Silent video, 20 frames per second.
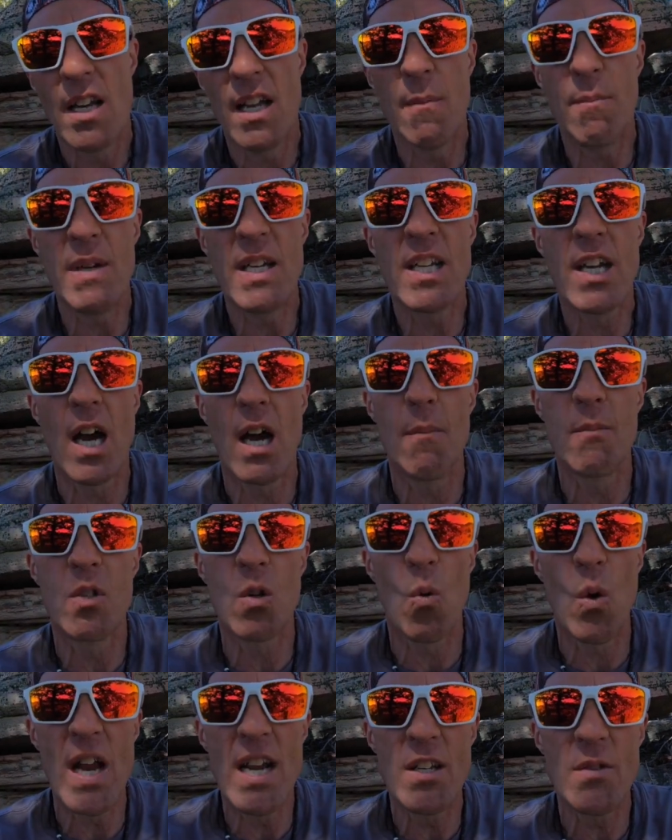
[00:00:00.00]
it becomes
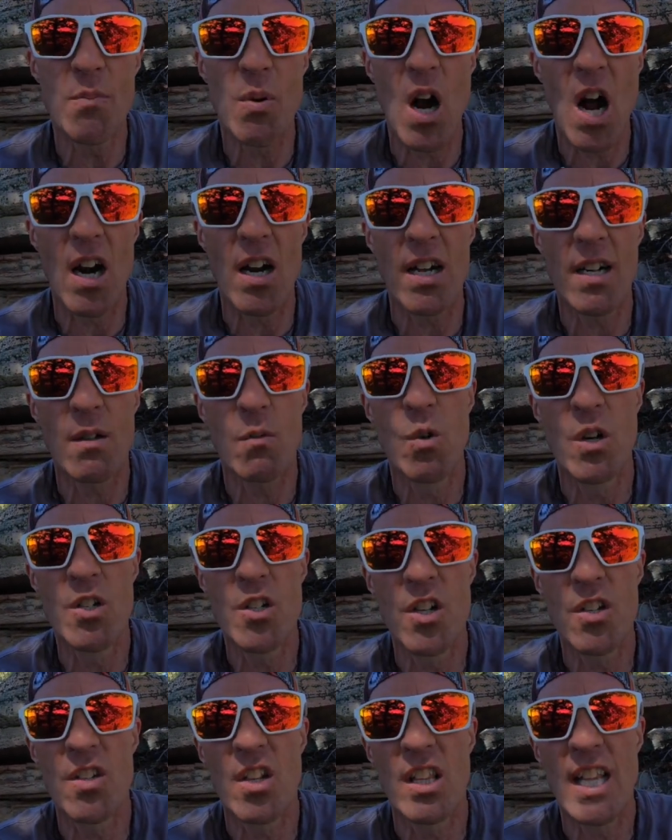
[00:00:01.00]
a waste product,
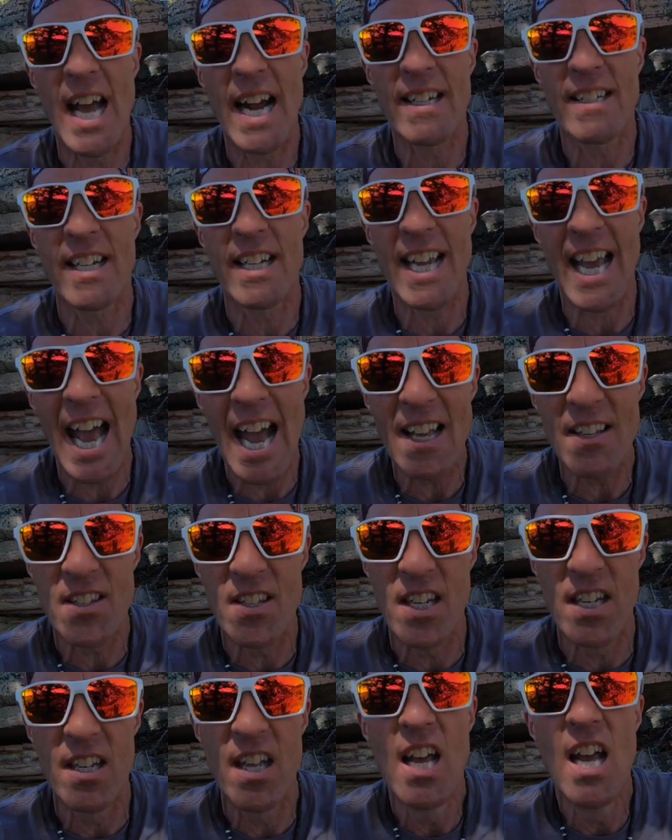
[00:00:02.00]
which is the lactic
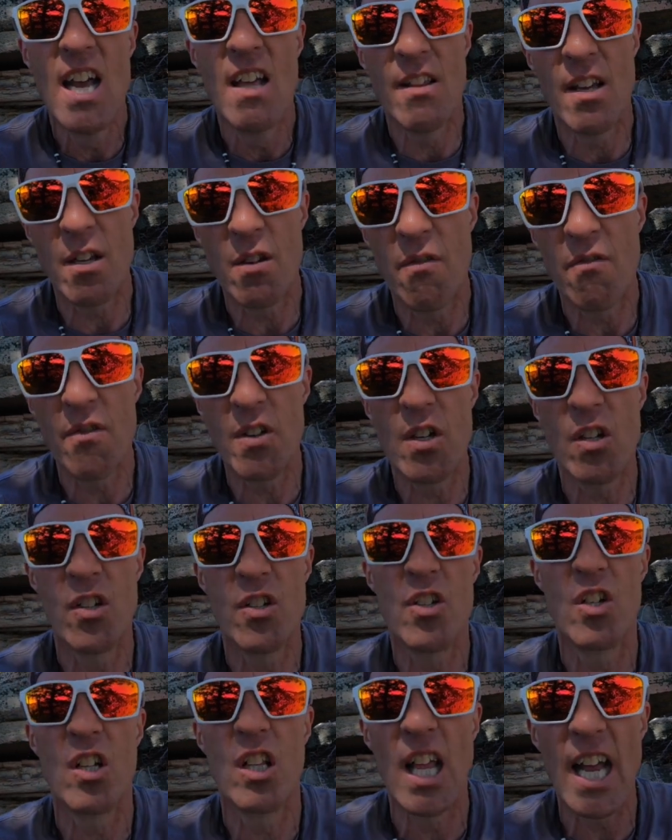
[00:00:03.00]
acid that you feel
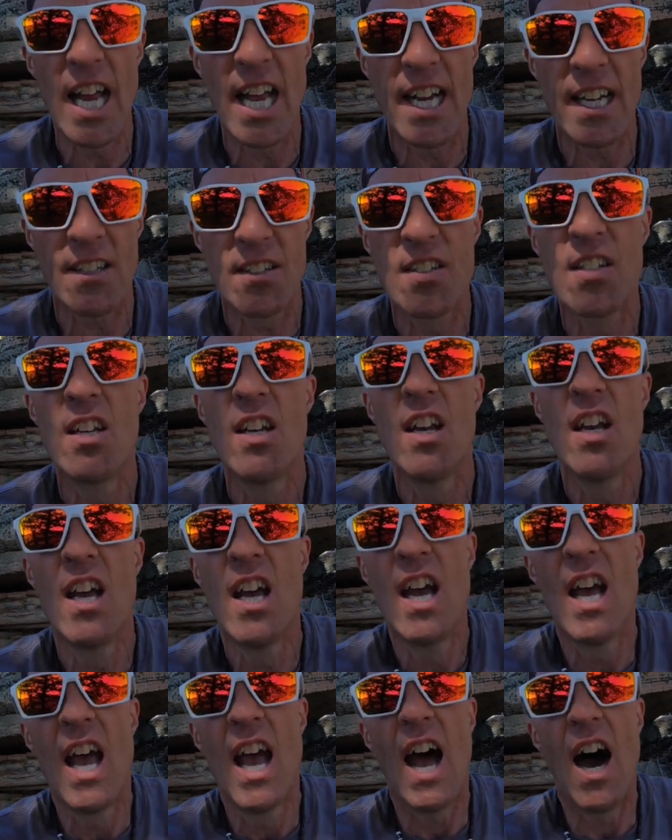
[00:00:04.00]
in your legs
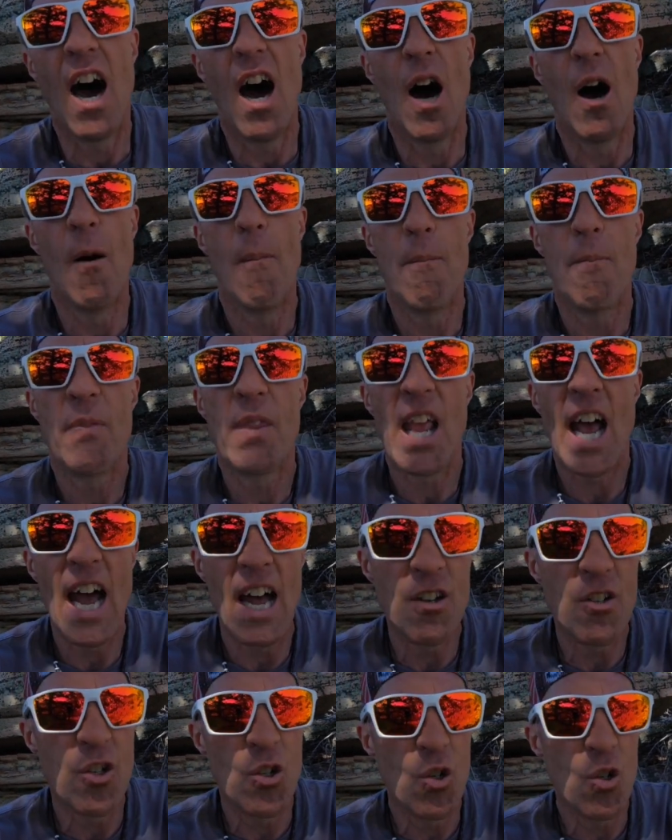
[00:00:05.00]

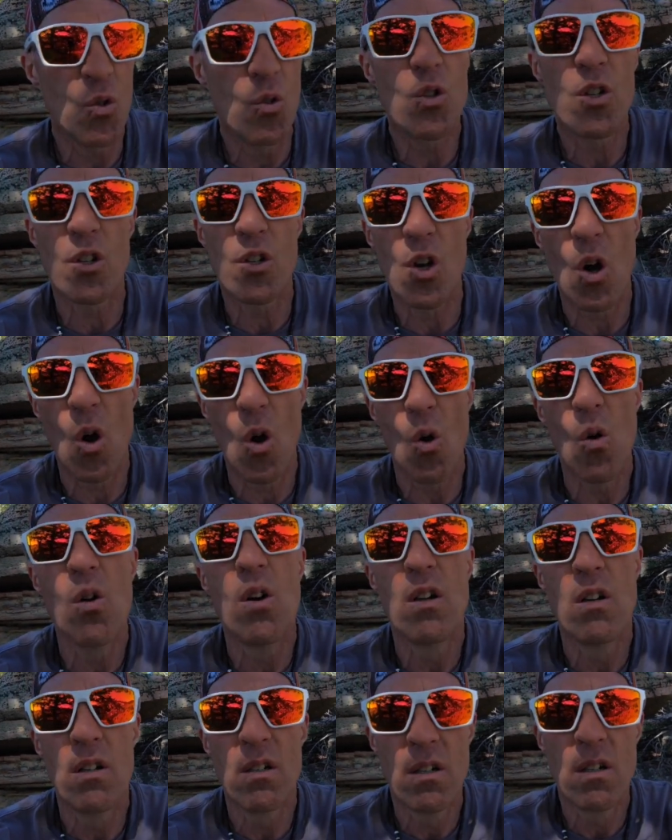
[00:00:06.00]
as you
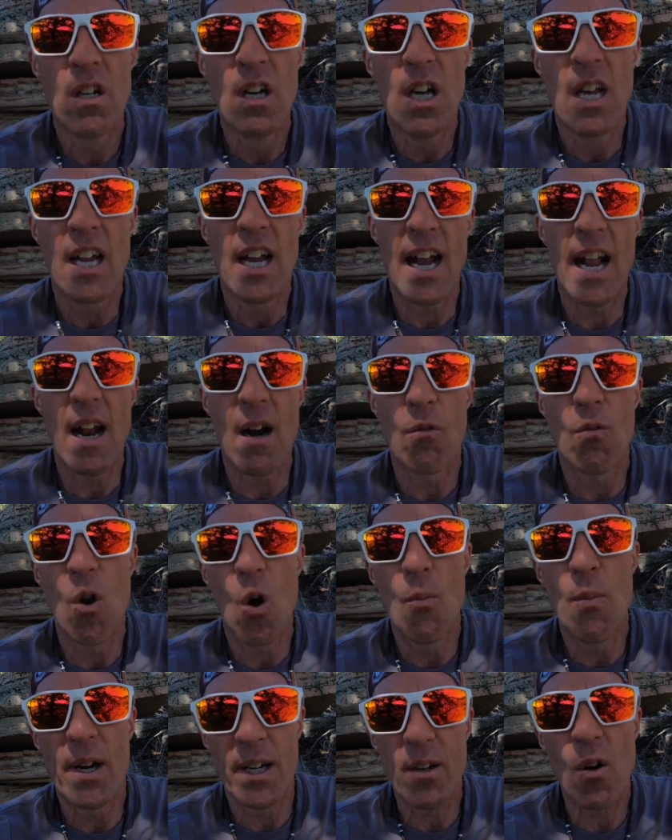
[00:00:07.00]
go
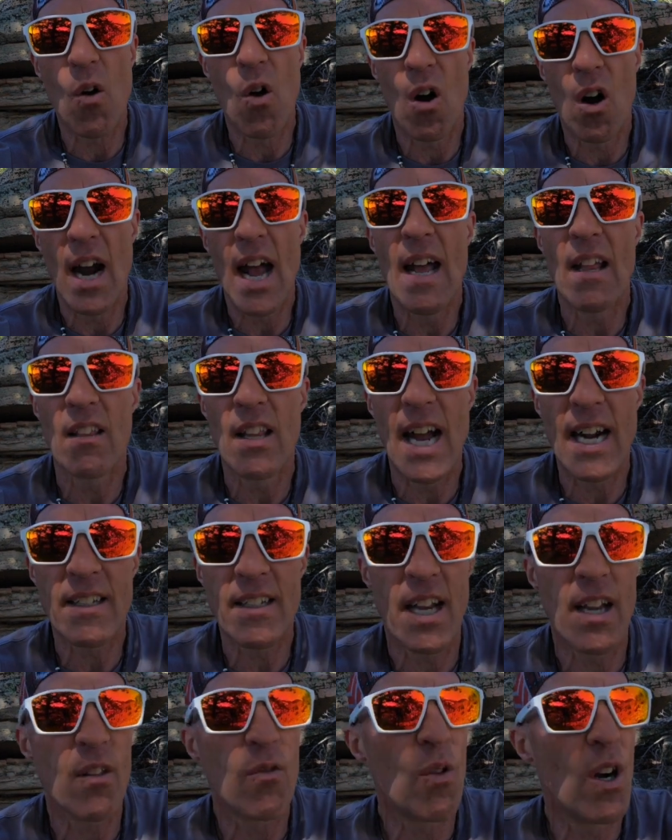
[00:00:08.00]
anaerobic or at
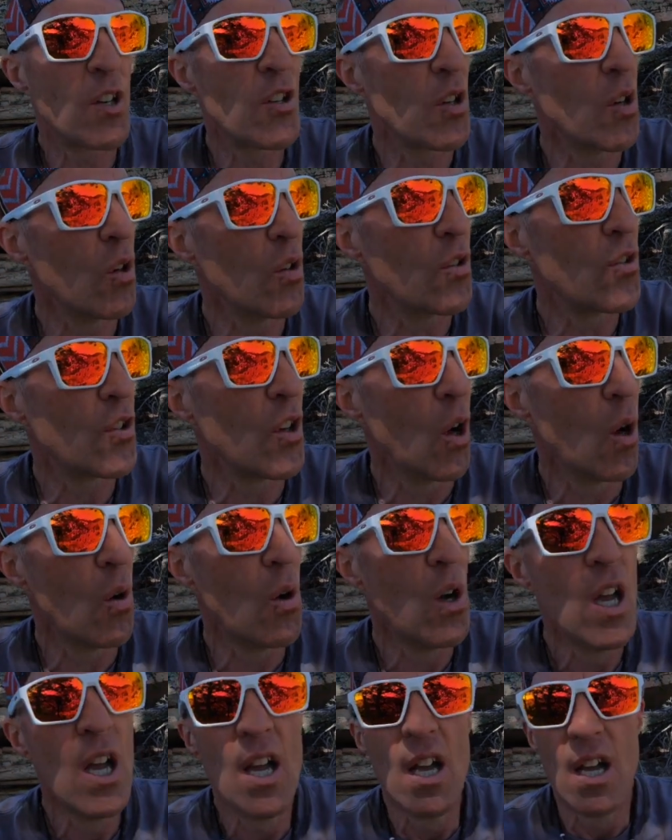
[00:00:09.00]
lactate threshold. So
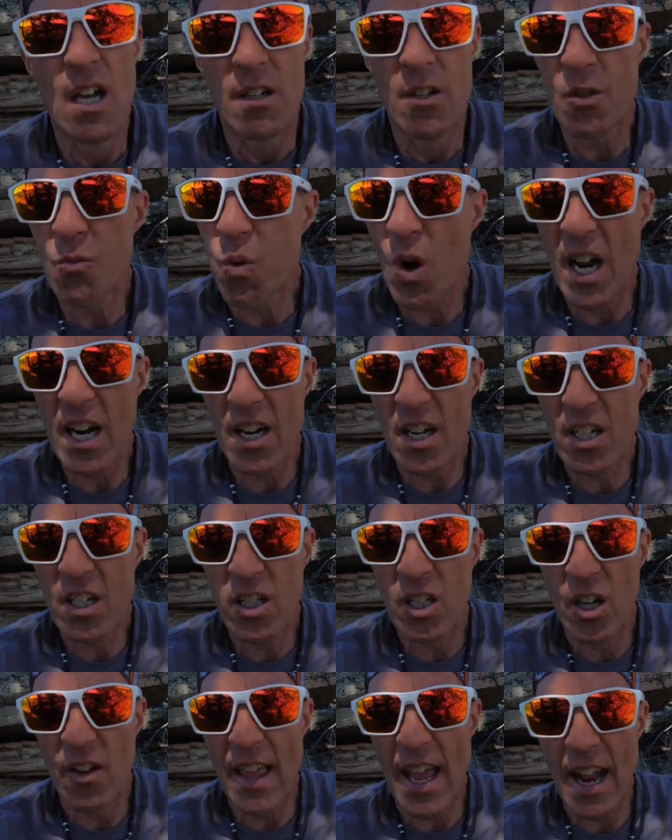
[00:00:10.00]
just wanted to
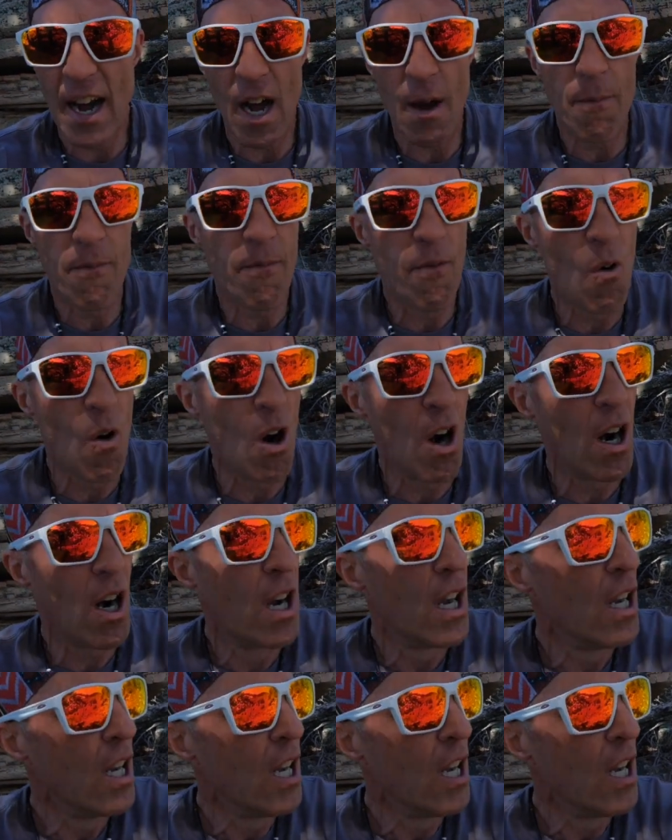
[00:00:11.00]
clear that up for